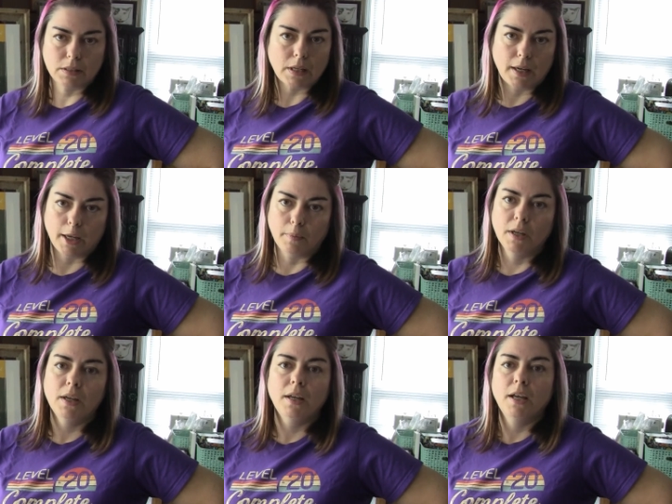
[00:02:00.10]
of time
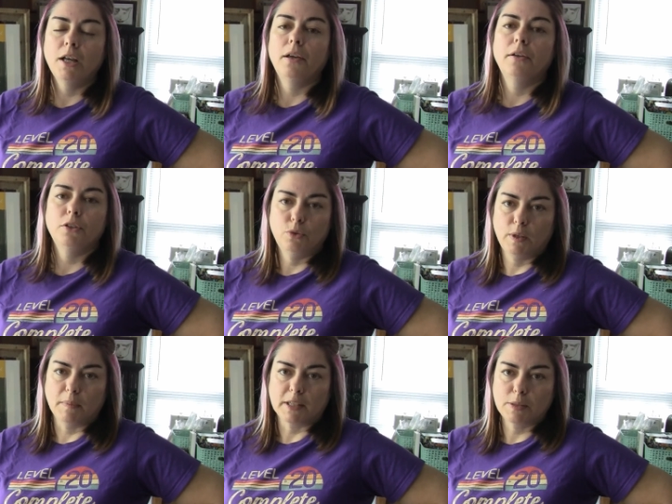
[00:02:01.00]

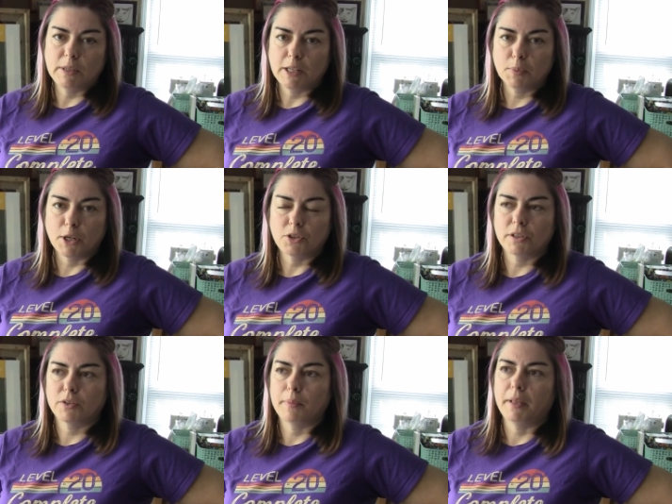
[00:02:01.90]
doing mixed media
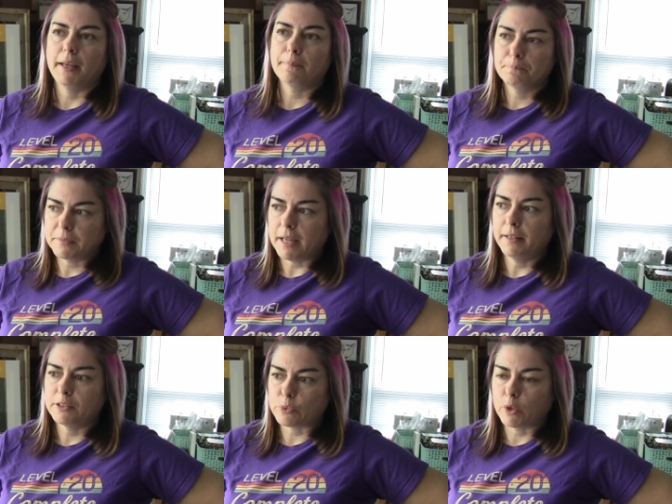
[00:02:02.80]
projects. So I'm like, that
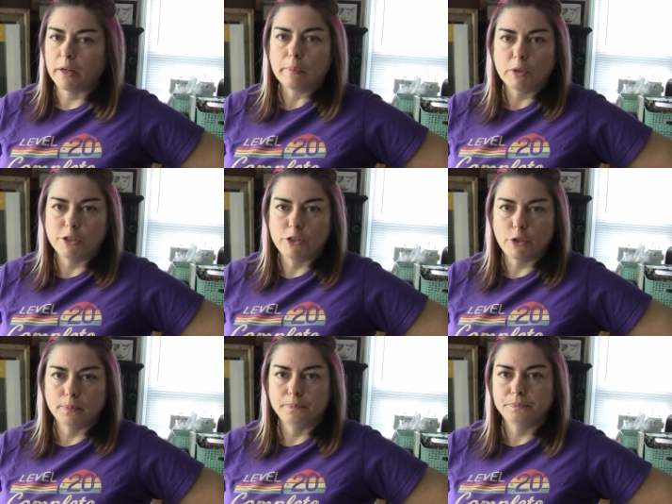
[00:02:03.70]
is what I'm going to do.